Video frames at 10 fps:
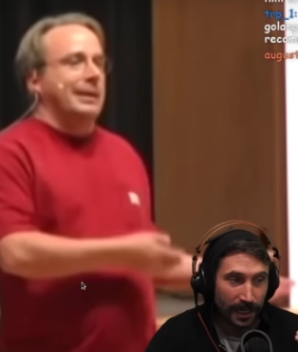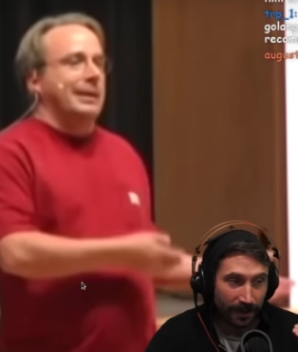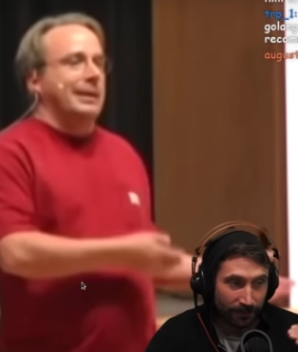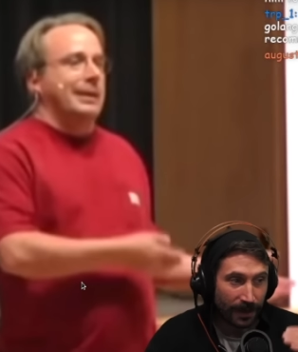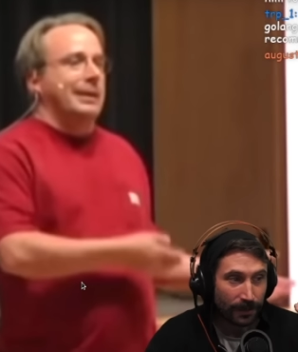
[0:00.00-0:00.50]

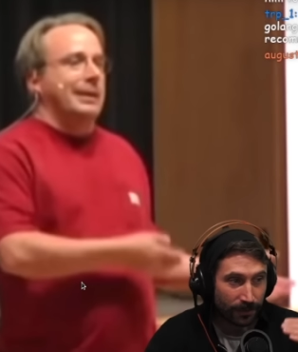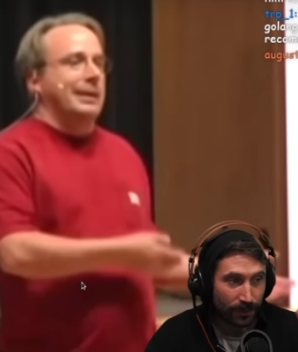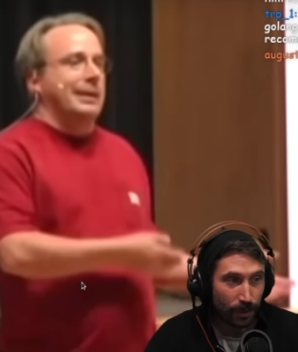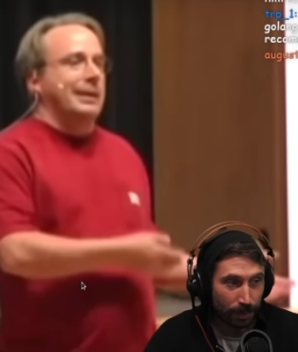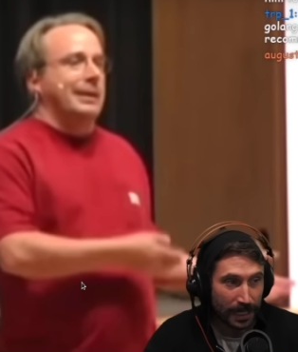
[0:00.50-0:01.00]
Speaker 1: and very
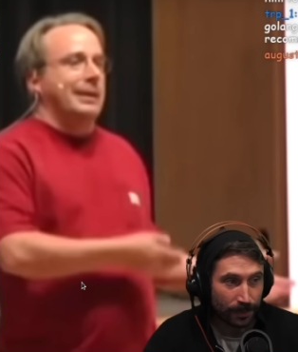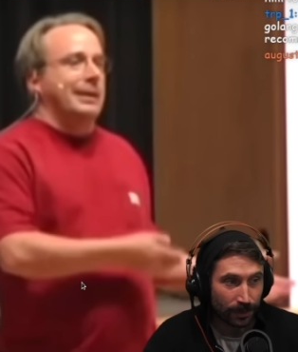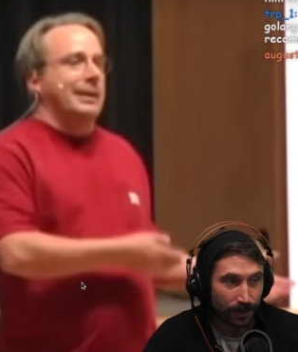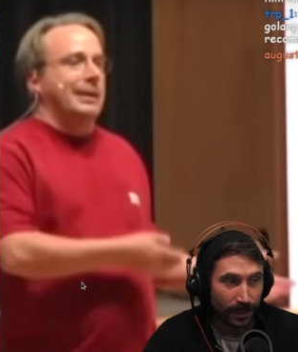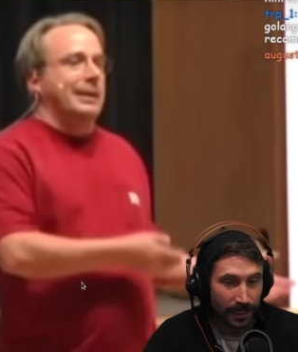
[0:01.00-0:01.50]
few
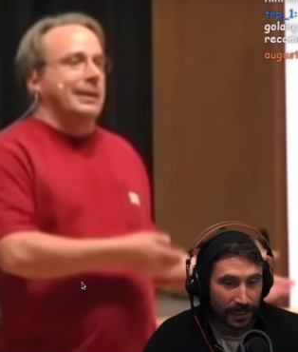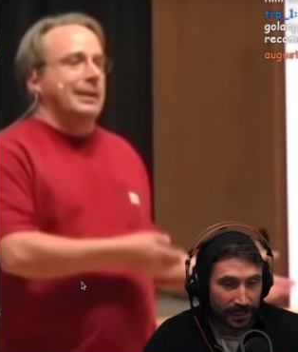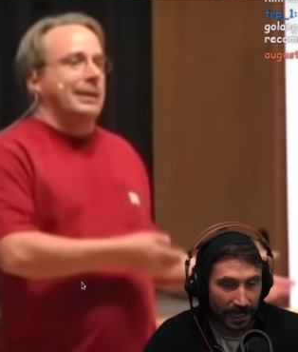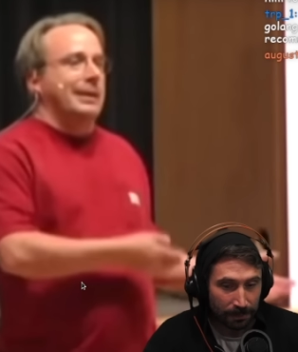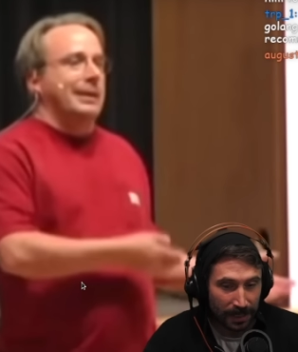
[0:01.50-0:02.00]
people
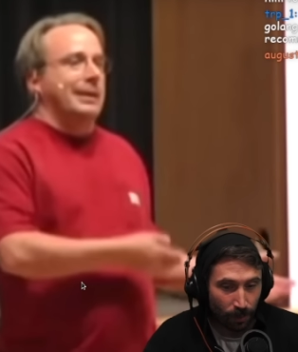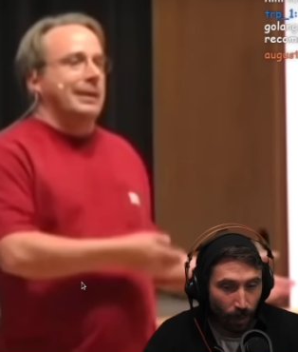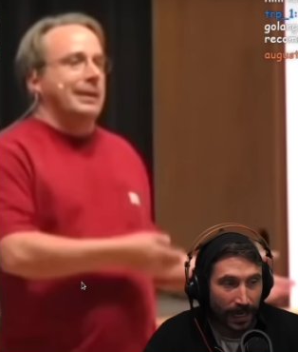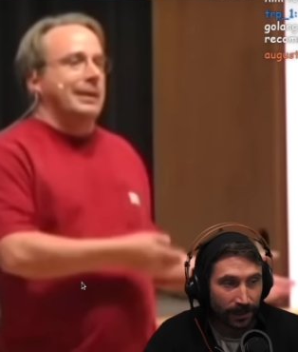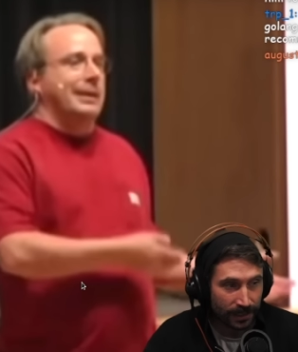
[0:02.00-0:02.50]
can be
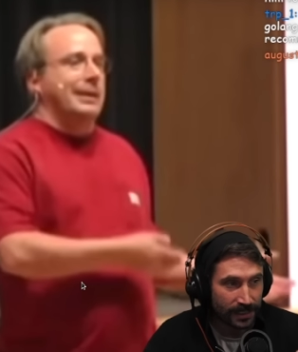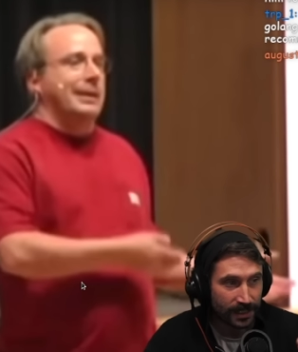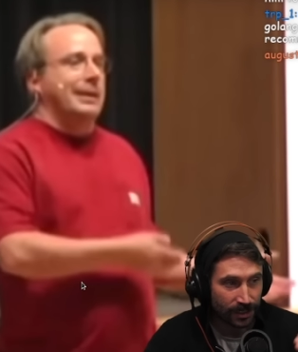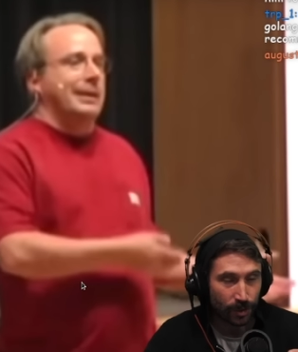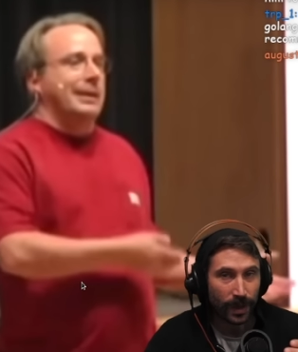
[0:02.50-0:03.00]
wired in
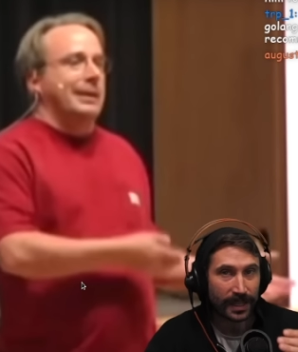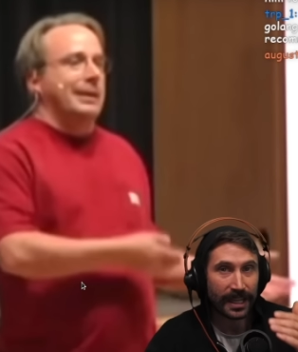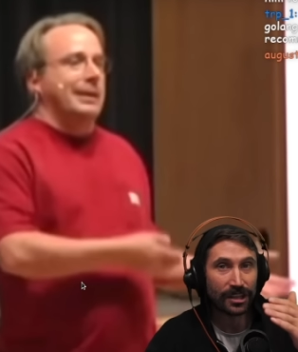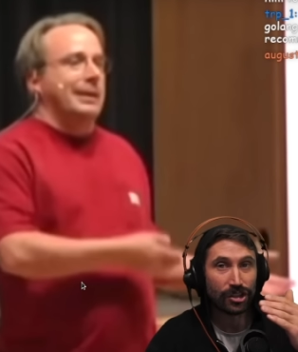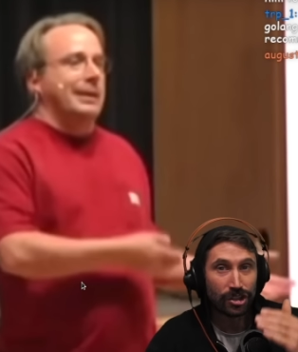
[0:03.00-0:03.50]
such a way
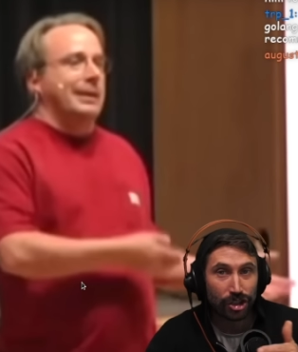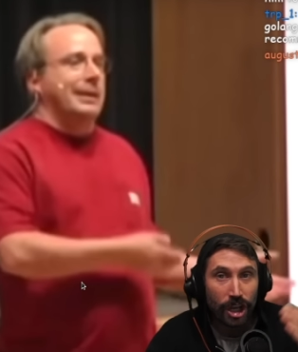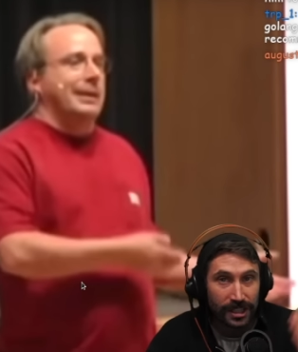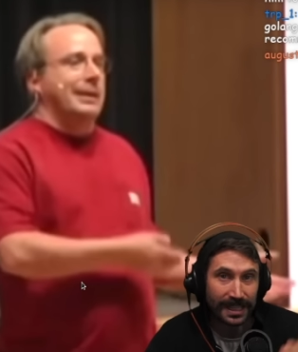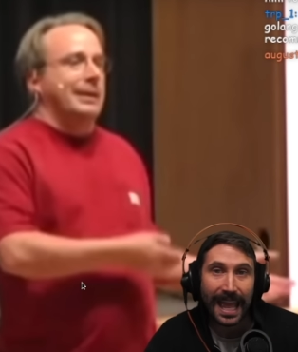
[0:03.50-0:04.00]
that
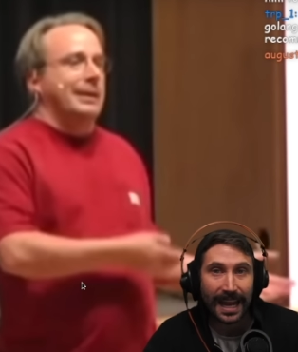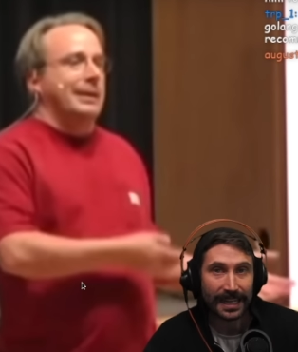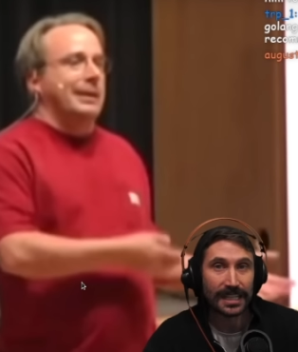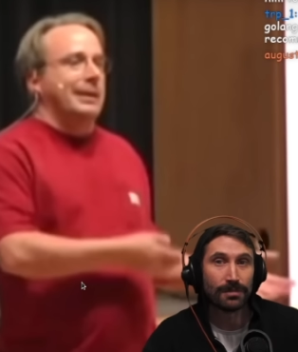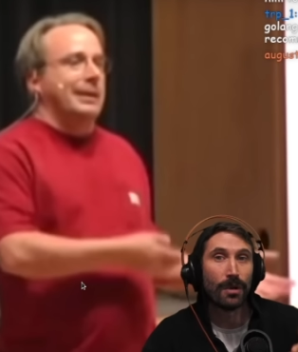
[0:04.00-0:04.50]
just that
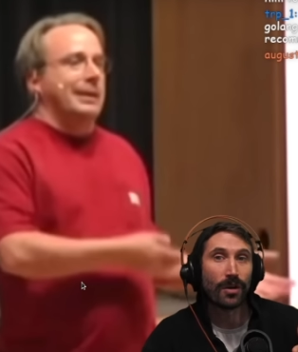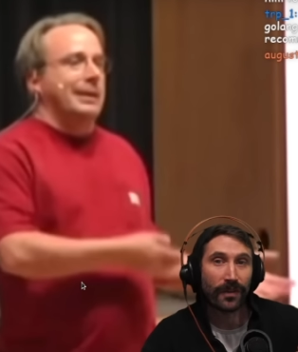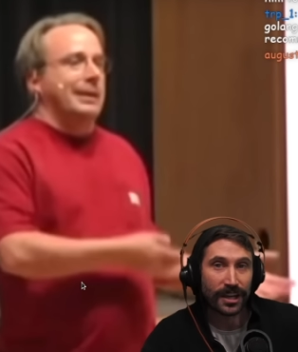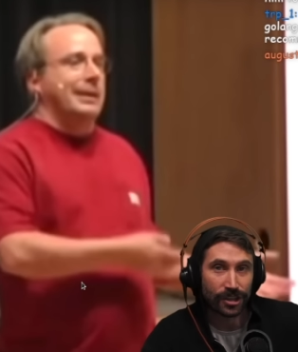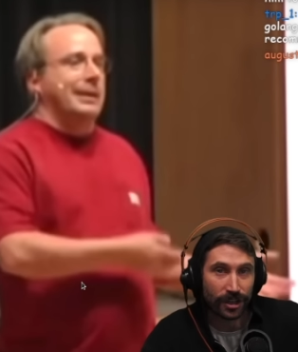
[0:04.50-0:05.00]
is
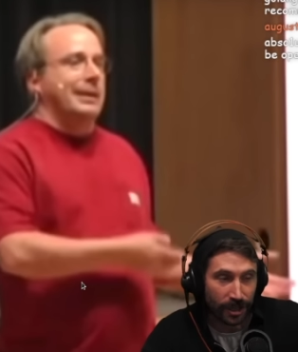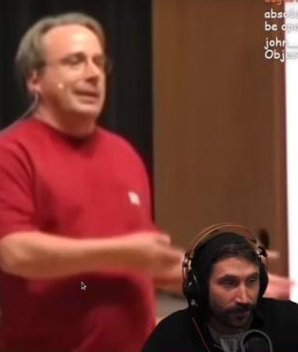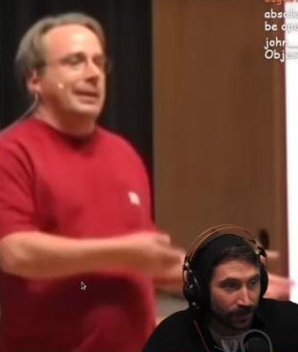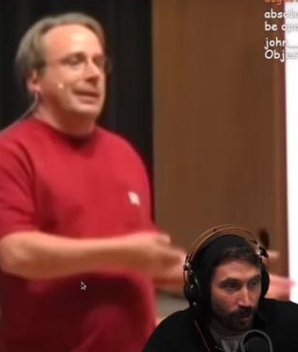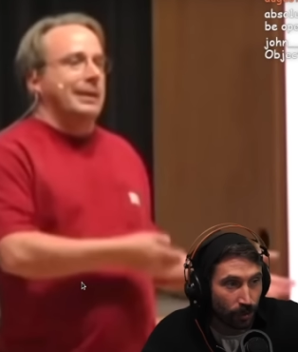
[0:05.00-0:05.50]
motivation
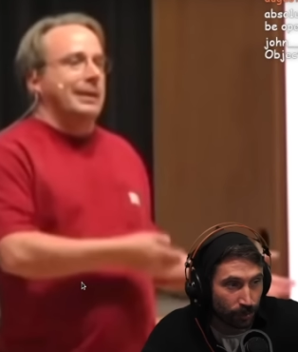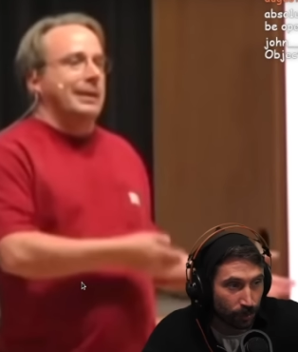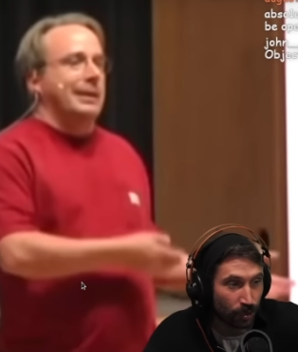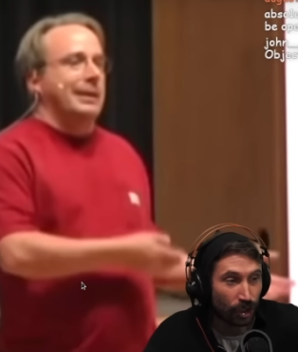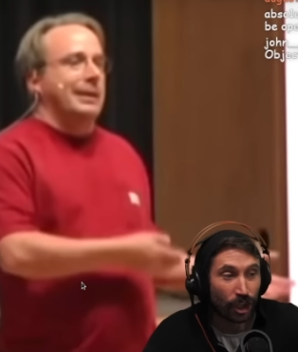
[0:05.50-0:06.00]
enough to go through
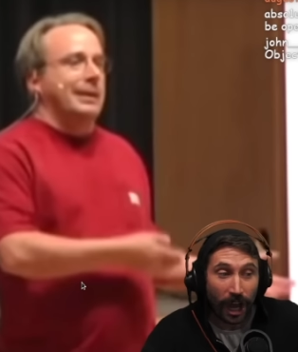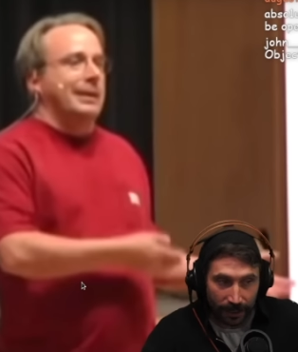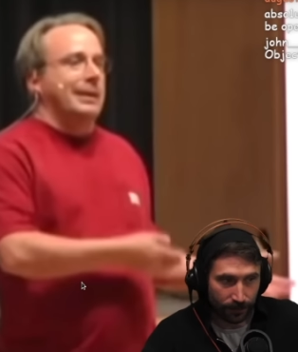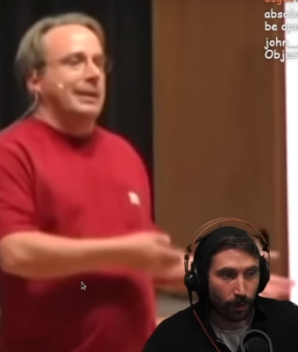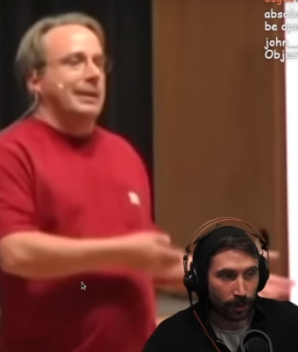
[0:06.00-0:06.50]
a lot
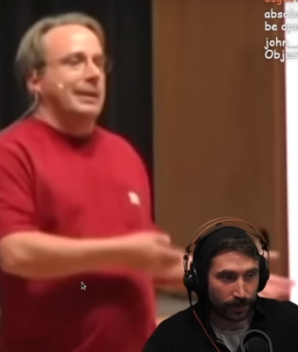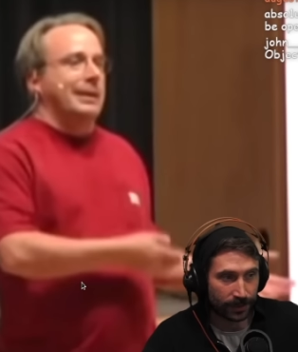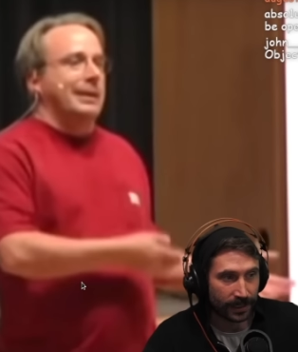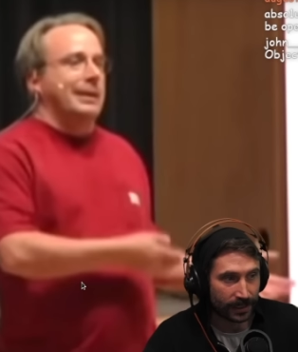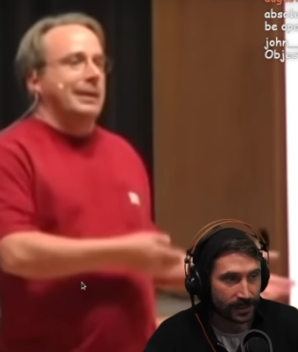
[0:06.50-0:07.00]
of horrible
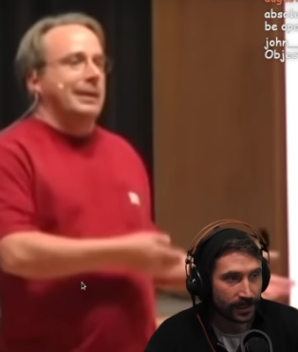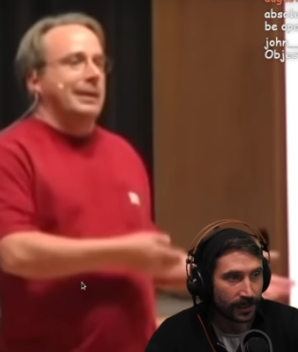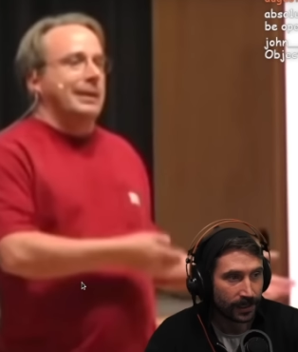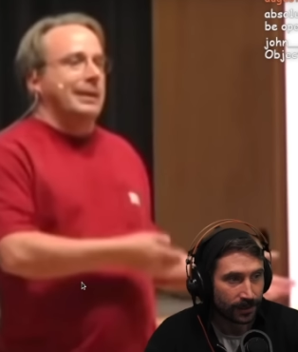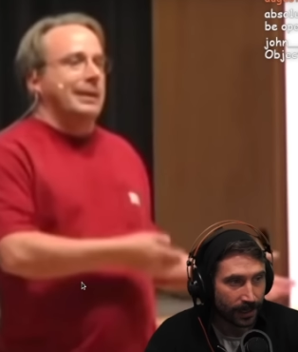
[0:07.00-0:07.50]
things,
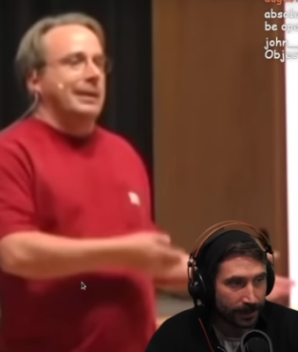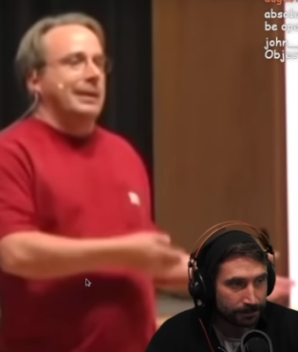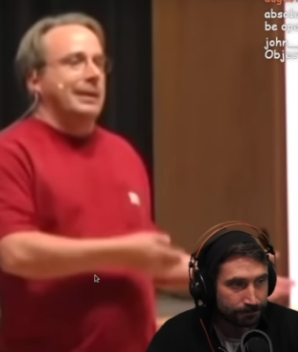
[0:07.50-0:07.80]
right?